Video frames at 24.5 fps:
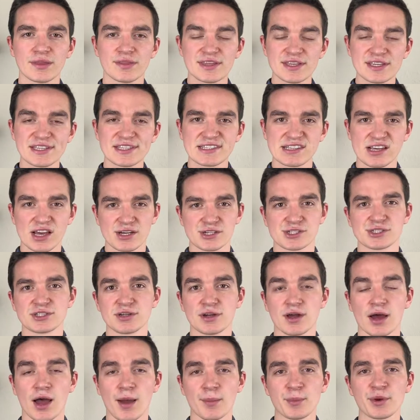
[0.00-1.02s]
this section,
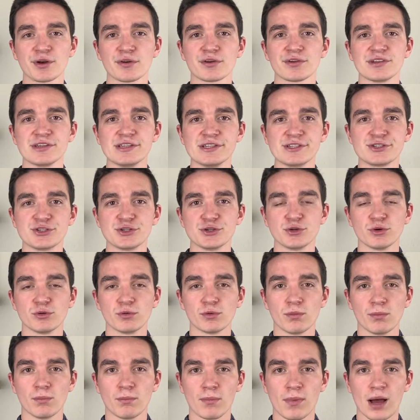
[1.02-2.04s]
I'm going to teach
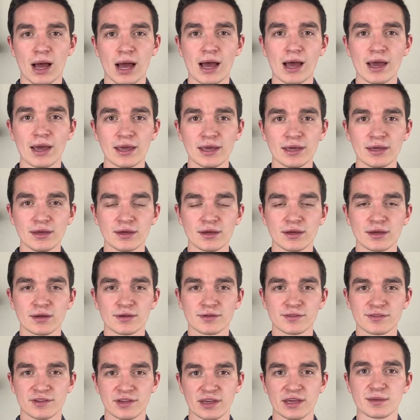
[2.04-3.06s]
you my
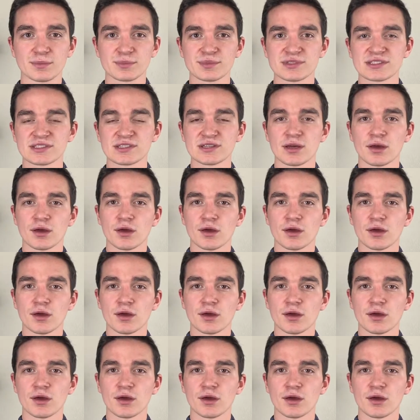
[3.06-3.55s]
tips